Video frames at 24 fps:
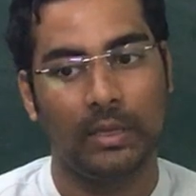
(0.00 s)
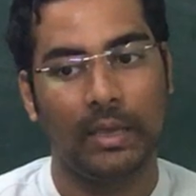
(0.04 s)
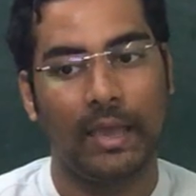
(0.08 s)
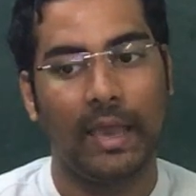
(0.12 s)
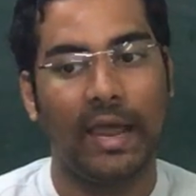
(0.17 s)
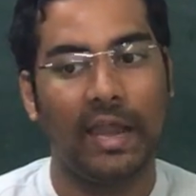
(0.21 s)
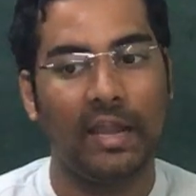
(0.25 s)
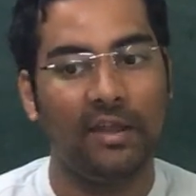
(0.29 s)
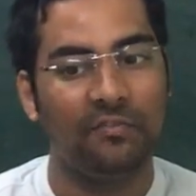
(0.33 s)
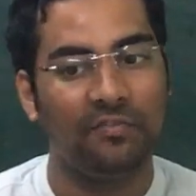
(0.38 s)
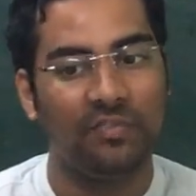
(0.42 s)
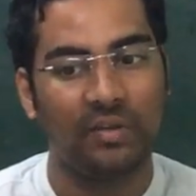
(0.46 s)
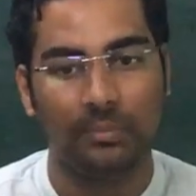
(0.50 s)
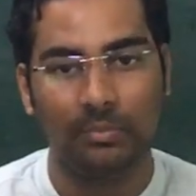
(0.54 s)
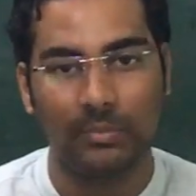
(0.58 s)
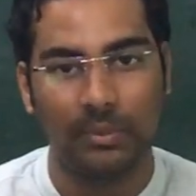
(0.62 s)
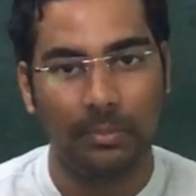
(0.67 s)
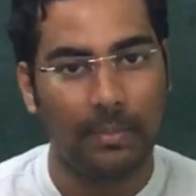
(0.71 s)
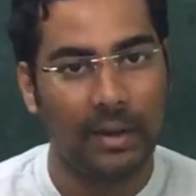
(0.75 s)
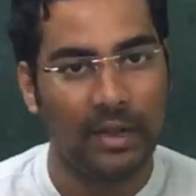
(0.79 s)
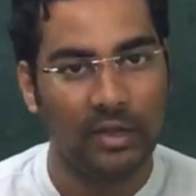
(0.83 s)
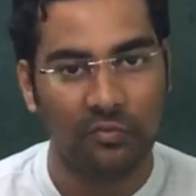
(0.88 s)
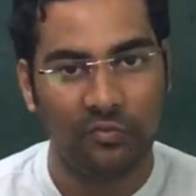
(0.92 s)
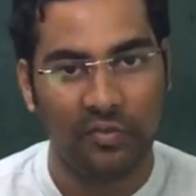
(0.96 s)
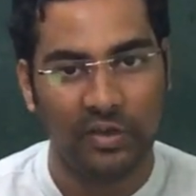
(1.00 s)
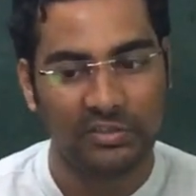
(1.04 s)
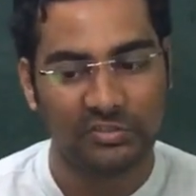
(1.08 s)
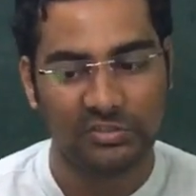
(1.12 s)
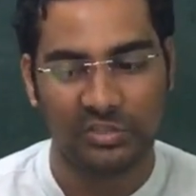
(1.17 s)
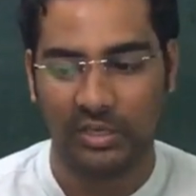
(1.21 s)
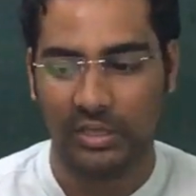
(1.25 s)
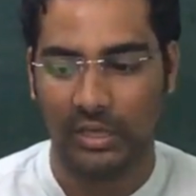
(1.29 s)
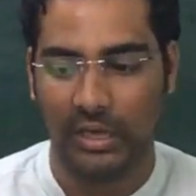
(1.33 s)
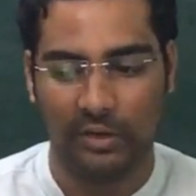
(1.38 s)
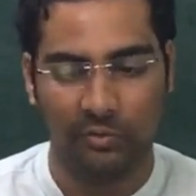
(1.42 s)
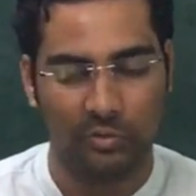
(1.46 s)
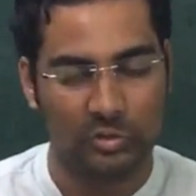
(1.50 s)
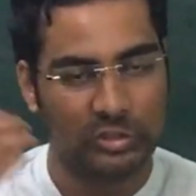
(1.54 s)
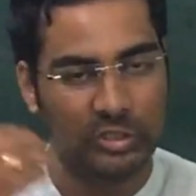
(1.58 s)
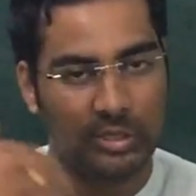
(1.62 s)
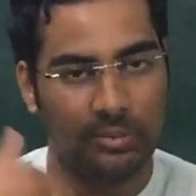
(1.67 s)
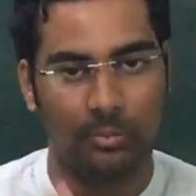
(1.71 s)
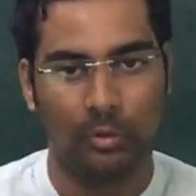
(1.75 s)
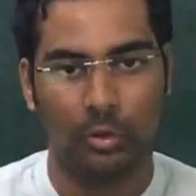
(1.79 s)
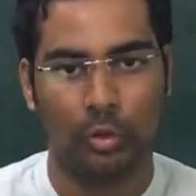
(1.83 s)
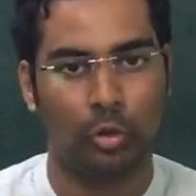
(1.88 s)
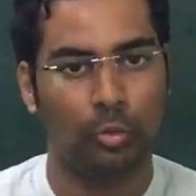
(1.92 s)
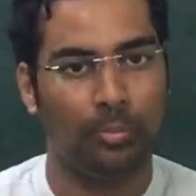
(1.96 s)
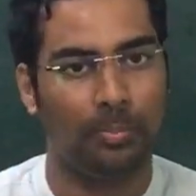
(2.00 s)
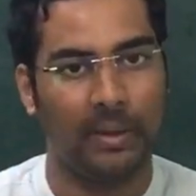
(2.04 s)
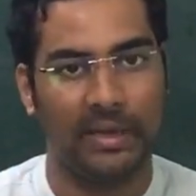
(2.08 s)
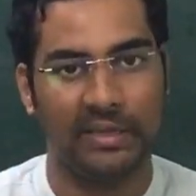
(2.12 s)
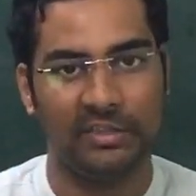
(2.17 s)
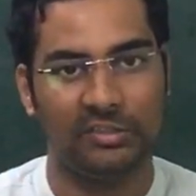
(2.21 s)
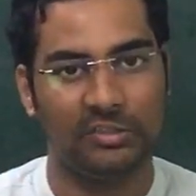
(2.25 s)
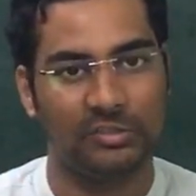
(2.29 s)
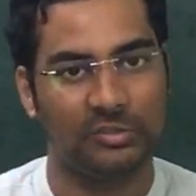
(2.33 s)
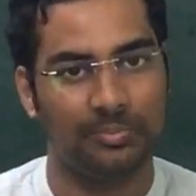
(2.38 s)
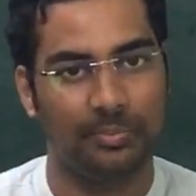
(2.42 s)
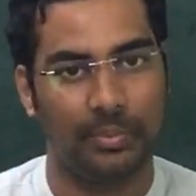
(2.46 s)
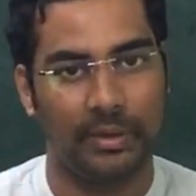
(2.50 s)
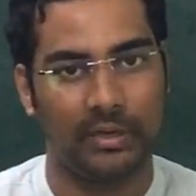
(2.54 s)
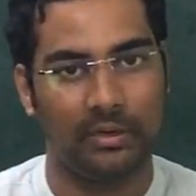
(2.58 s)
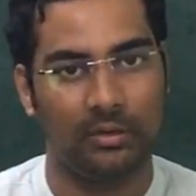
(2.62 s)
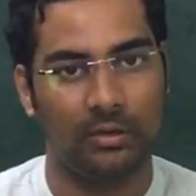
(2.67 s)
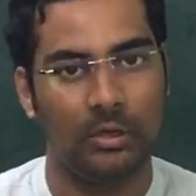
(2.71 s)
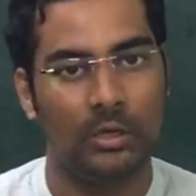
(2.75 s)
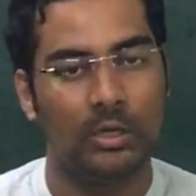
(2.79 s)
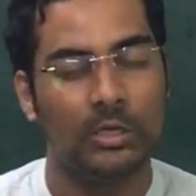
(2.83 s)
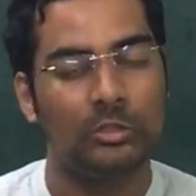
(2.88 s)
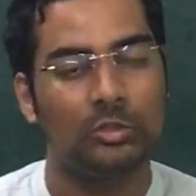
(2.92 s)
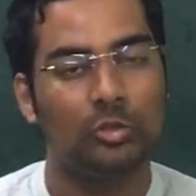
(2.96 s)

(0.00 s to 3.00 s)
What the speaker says: and from the manufacturing I was able to buy this pen.